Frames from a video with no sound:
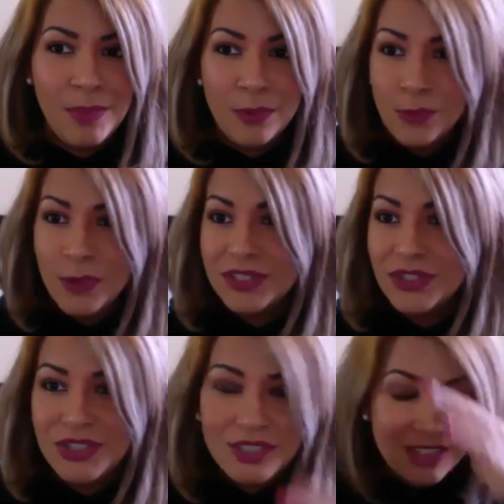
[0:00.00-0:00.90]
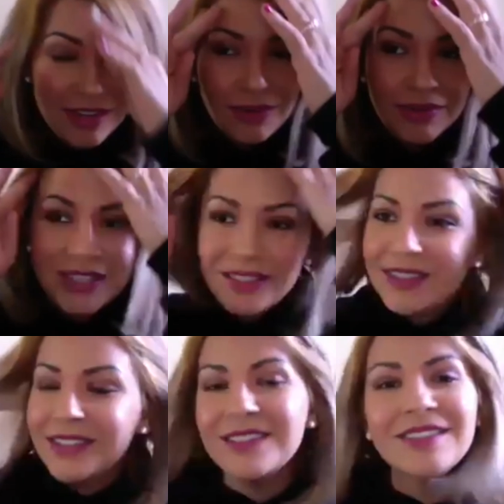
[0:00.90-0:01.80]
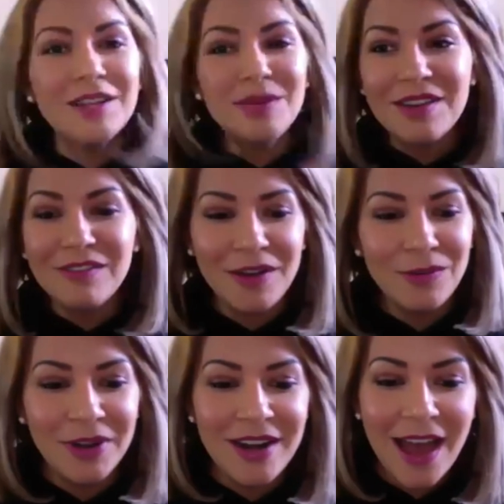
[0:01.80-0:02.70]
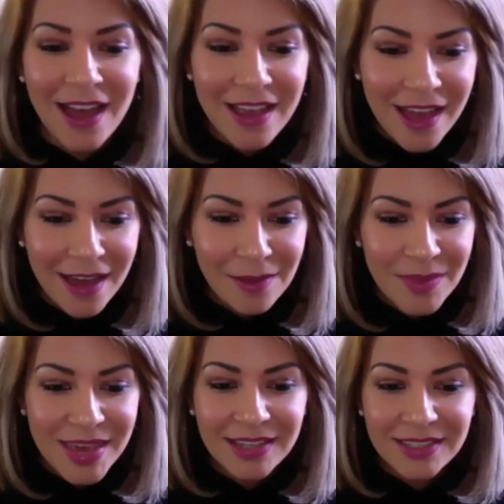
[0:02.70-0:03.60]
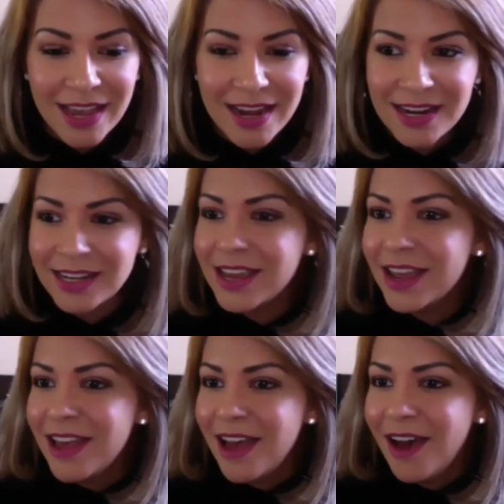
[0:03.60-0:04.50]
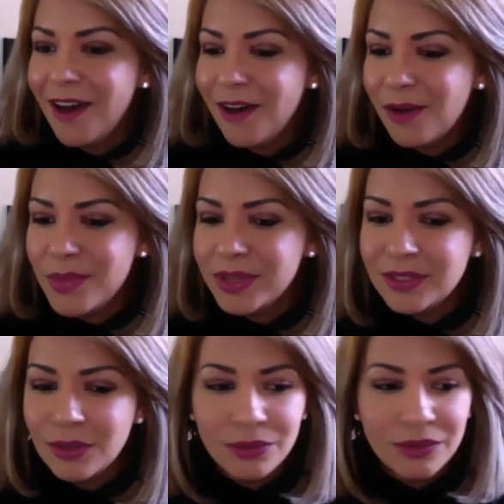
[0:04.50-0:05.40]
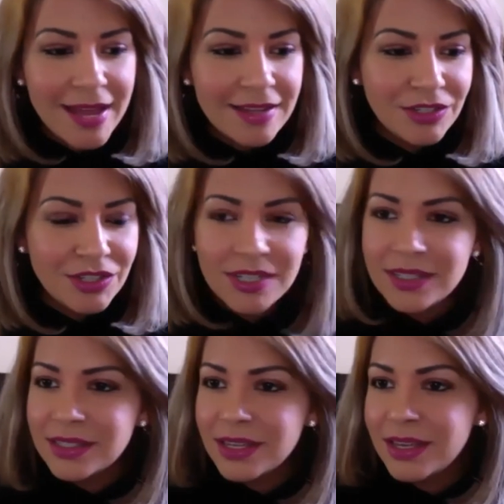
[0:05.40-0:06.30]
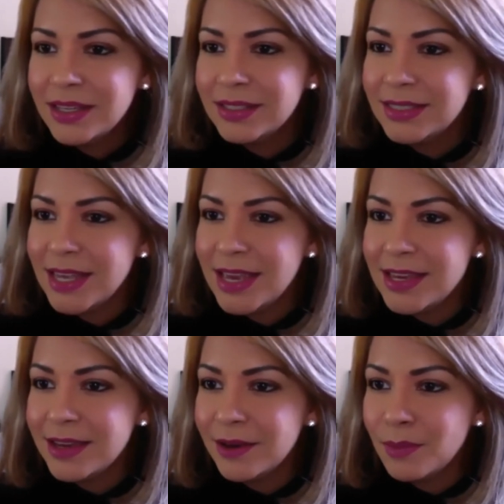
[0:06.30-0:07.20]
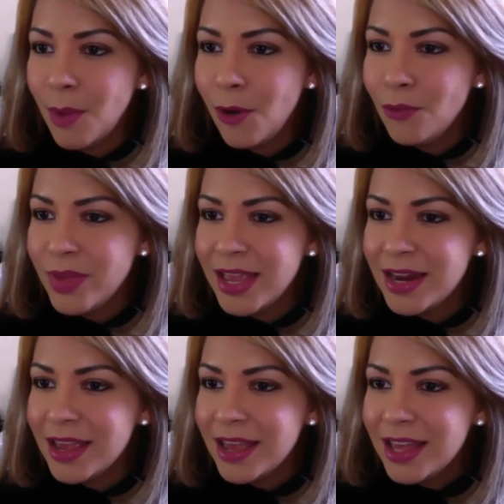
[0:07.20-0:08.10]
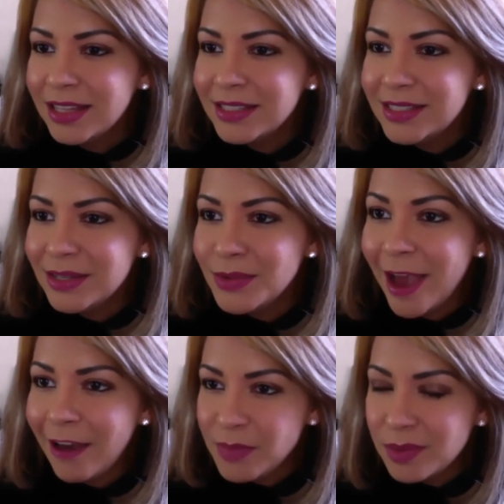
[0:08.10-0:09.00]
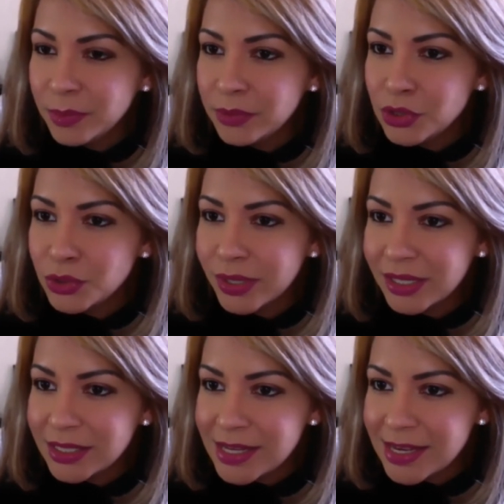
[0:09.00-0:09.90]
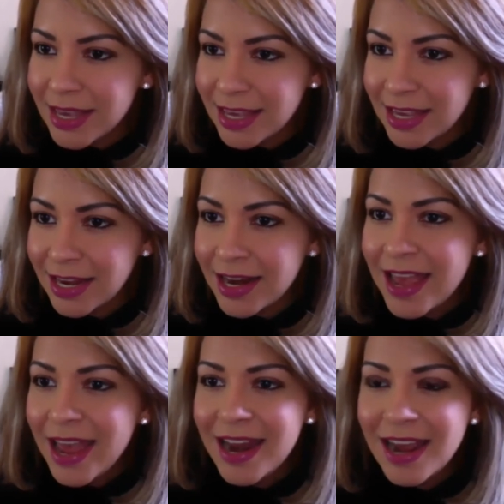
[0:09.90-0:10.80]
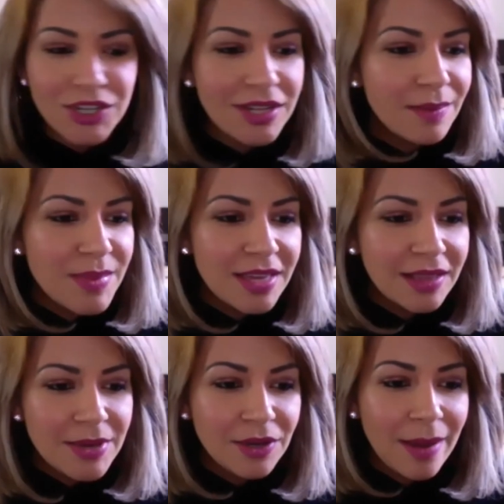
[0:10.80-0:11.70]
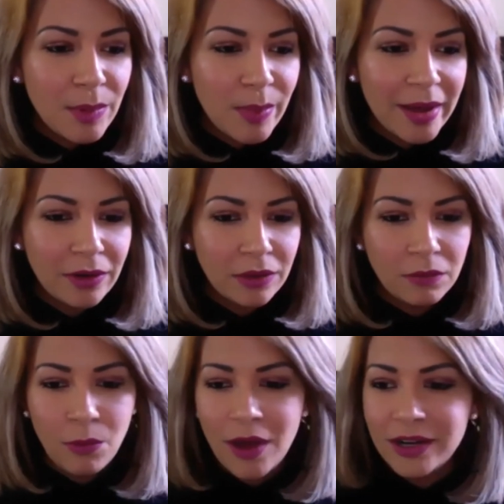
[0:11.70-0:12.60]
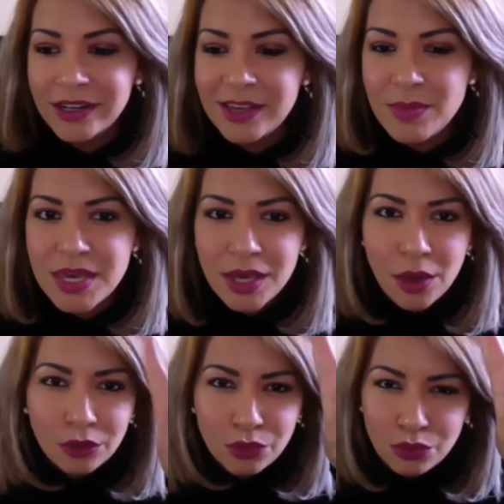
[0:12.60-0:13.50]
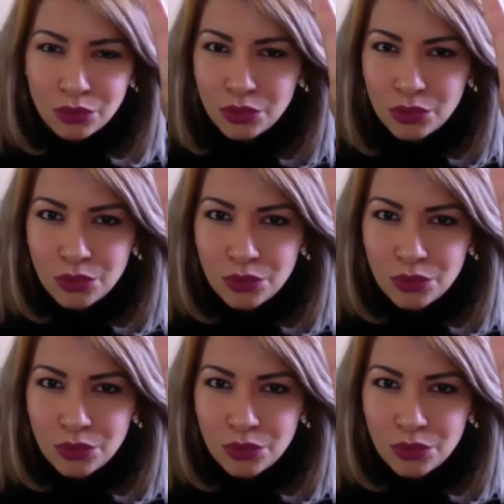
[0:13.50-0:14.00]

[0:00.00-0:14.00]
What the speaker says: which, this is going to be a fun one. I am excited. So let's just take a moment. Let's see, we have people trickling in. And actually, let me grab a bottle of water. Give me 2